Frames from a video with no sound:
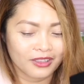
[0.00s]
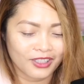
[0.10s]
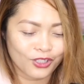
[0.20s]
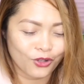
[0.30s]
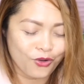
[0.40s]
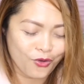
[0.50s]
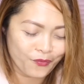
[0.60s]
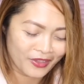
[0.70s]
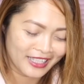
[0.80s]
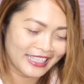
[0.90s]
So,
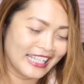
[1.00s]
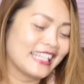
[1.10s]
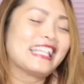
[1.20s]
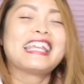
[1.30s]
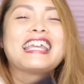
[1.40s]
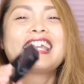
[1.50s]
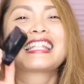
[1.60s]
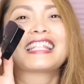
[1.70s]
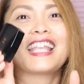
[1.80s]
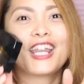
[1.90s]
this
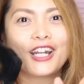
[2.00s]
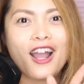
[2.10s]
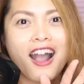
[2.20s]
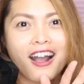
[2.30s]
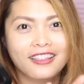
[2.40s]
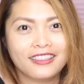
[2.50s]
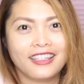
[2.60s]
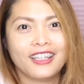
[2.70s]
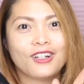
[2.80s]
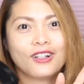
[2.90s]
is their
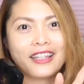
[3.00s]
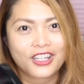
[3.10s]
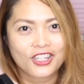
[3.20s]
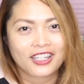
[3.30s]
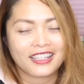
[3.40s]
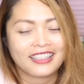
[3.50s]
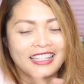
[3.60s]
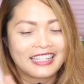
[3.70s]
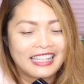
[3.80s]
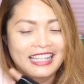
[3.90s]
holiday collection.
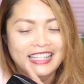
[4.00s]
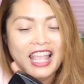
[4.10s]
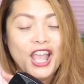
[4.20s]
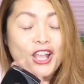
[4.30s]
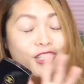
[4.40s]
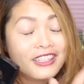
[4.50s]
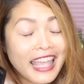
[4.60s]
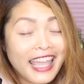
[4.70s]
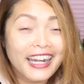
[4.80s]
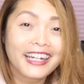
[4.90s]
This is
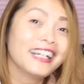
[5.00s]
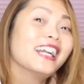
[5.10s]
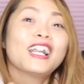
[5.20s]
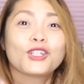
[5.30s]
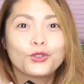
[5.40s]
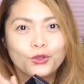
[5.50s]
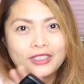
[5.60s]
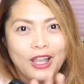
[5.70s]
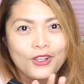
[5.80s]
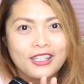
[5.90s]
their
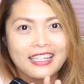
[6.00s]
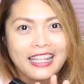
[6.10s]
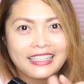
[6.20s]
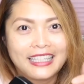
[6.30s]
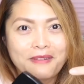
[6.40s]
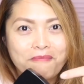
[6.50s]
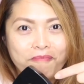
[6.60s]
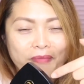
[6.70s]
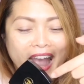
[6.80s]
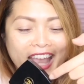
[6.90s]

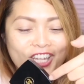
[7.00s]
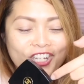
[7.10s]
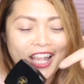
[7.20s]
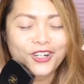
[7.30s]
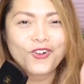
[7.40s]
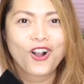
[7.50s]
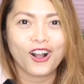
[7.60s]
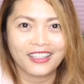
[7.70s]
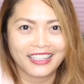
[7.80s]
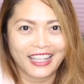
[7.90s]
2019 eyeshadow
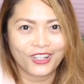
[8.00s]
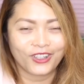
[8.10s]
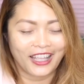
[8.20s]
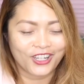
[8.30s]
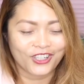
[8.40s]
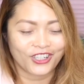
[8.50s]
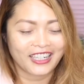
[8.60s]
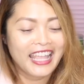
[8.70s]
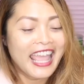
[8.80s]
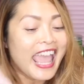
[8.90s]
holiday collection.
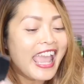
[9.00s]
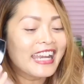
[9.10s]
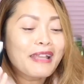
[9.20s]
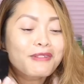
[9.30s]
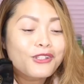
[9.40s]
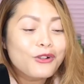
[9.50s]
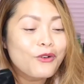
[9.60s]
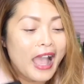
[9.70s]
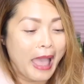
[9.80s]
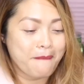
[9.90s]
And I'm
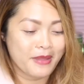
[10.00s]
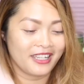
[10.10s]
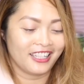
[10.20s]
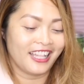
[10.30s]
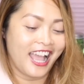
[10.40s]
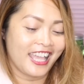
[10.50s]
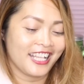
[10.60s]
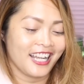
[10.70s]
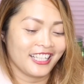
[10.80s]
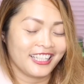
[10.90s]
so happy that I
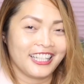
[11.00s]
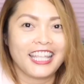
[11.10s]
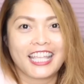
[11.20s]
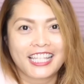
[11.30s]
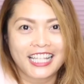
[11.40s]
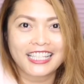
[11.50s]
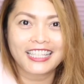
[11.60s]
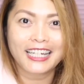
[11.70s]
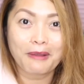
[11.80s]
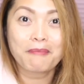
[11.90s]
got this. Kasi
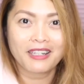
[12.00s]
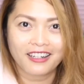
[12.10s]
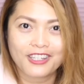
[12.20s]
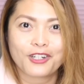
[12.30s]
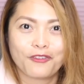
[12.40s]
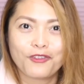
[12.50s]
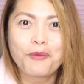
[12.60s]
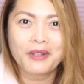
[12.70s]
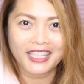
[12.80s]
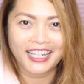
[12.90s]
talagang pinareserve ko
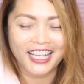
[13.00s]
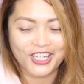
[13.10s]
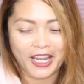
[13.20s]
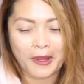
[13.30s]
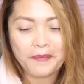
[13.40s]
pa talaga siya.